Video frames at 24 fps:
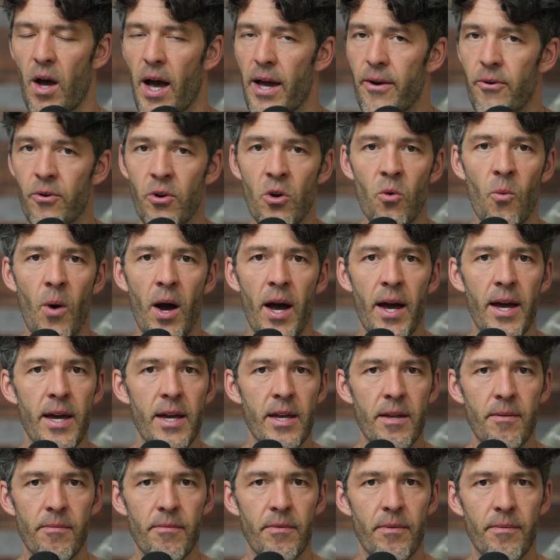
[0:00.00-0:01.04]
I don't know
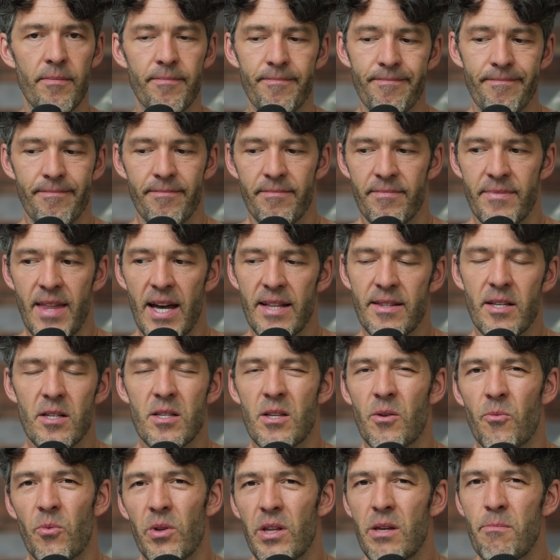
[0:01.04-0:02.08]
why that
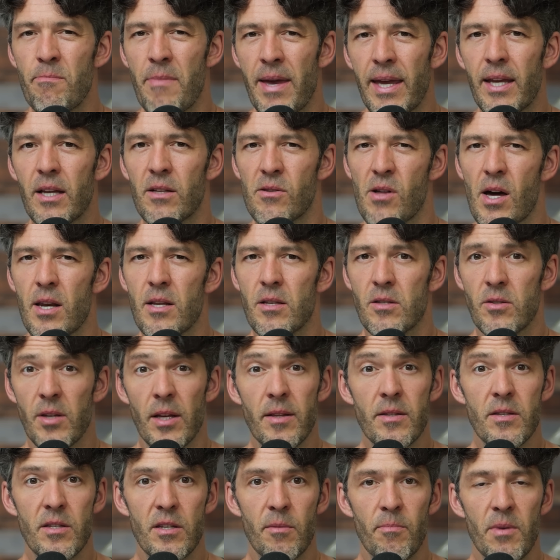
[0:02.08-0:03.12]
doesn't really make a lot of
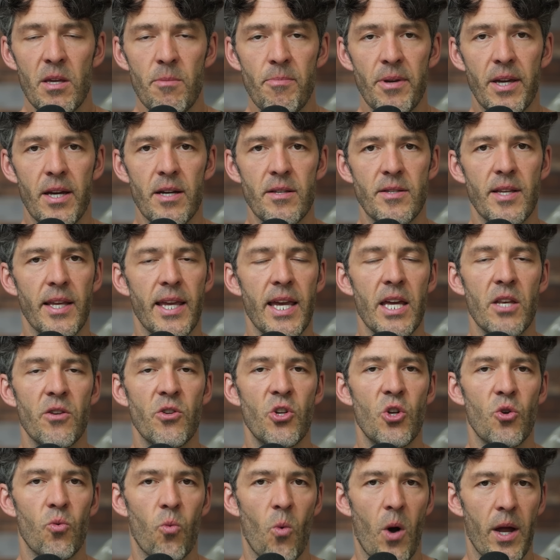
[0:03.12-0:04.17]
sense to me, because again,
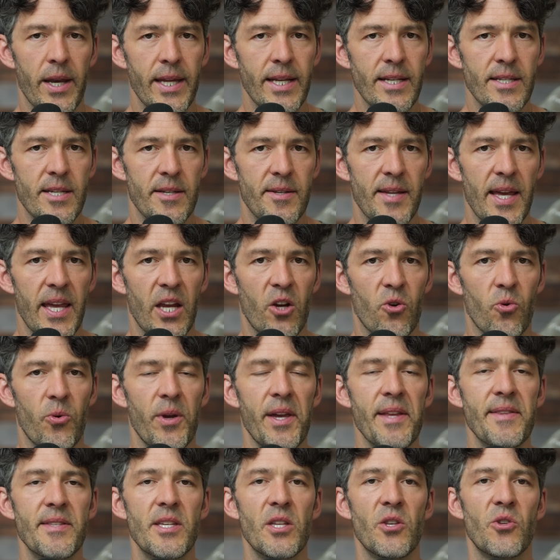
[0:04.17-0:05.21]
you're wanting to take
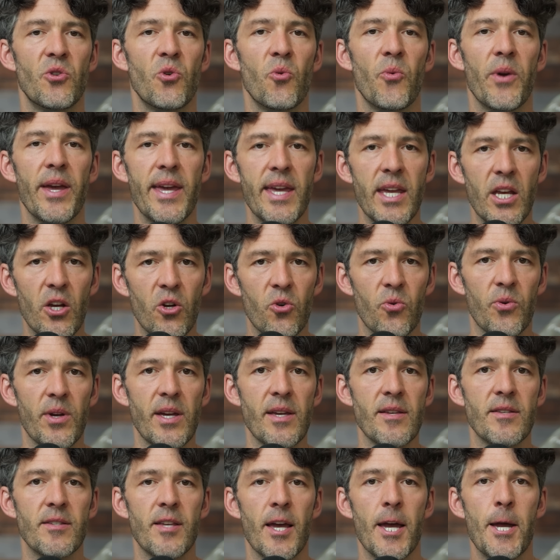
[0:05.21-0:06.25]
creatine to
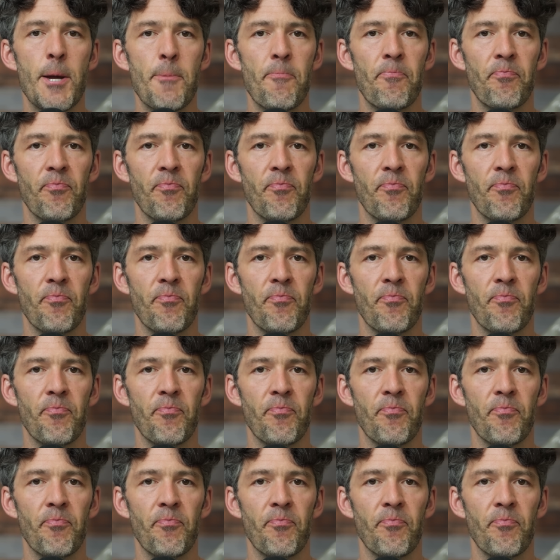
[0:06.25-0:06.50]
increase